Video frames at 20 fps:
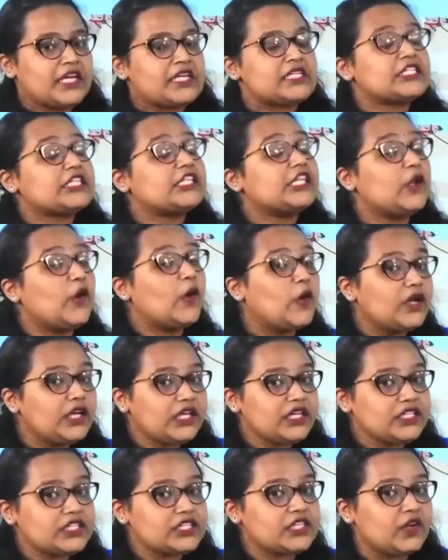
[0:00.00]

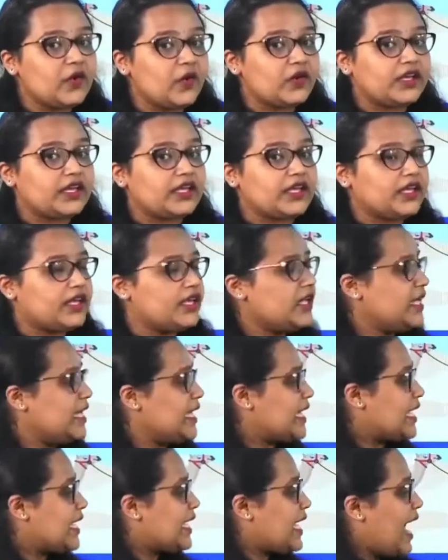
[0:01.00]
Slowly,
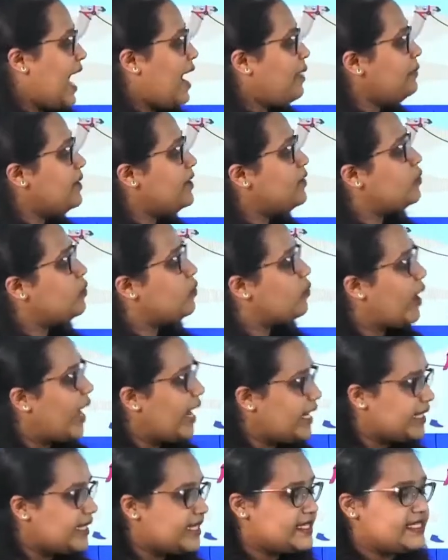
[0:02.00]
camel
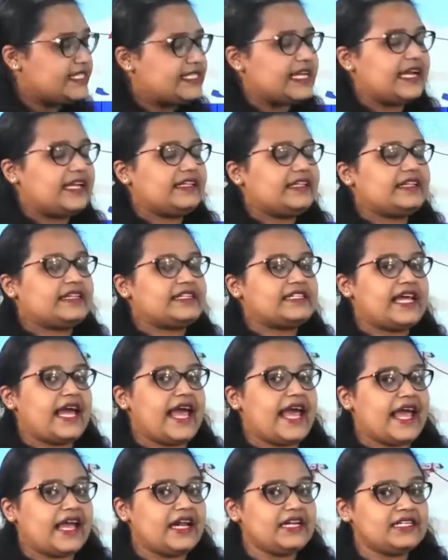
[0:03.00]
went inside the
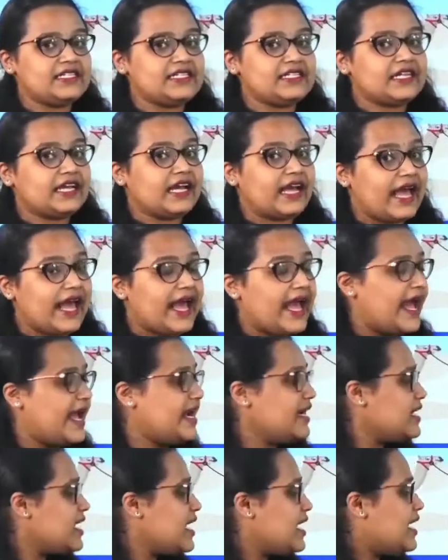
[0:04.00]
tent
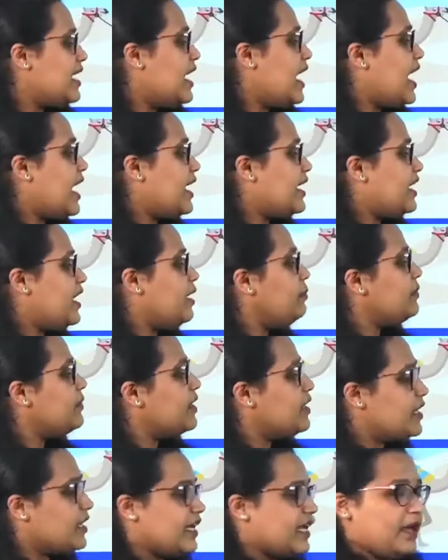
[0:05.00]
and Arab
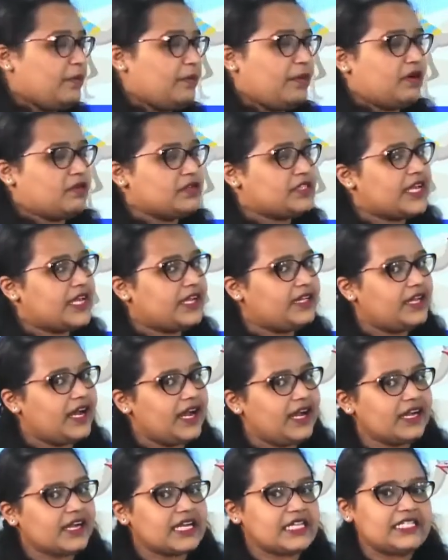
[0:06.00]
came outside the
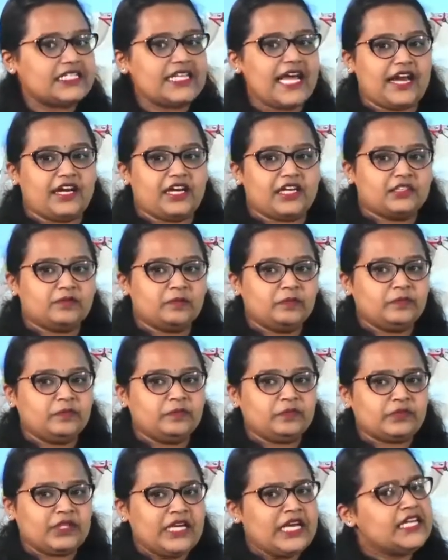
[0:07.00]
tent.
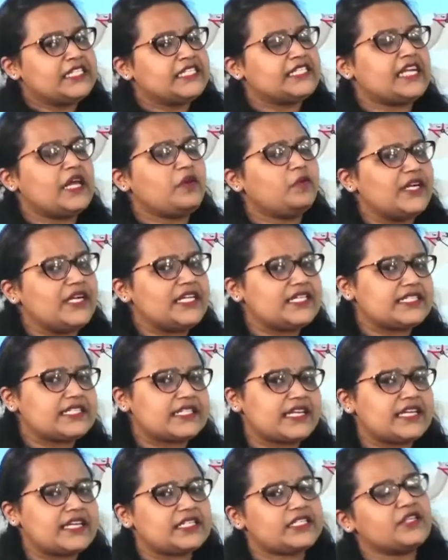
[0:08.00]
Shall we
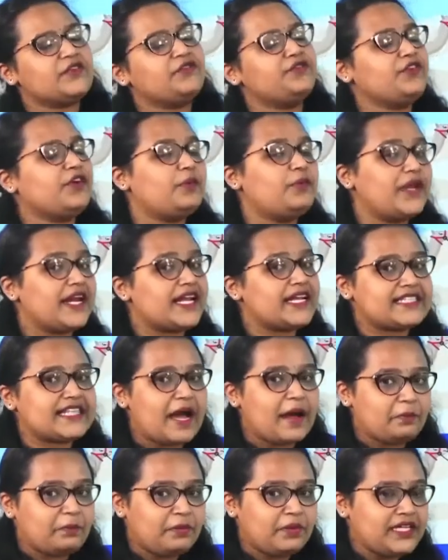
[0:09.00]
discuss few more
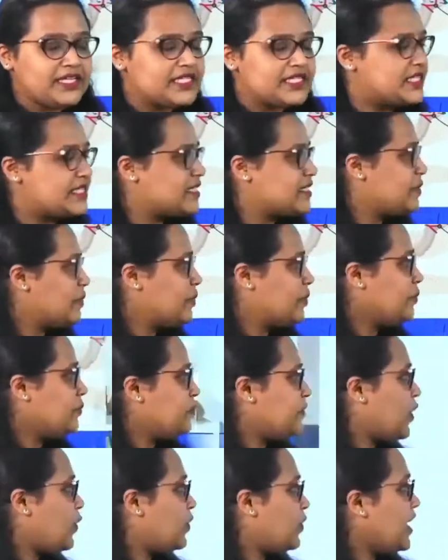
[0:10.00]
examples?
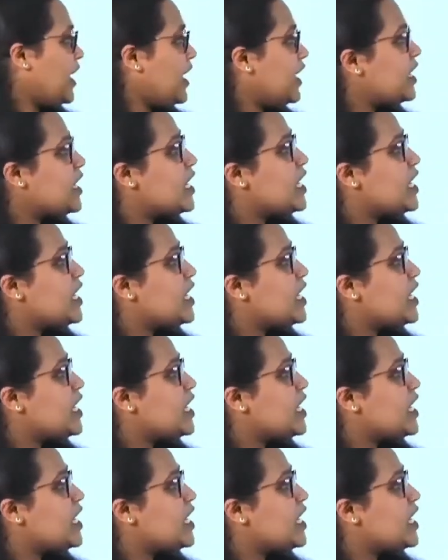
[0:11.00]
Okay.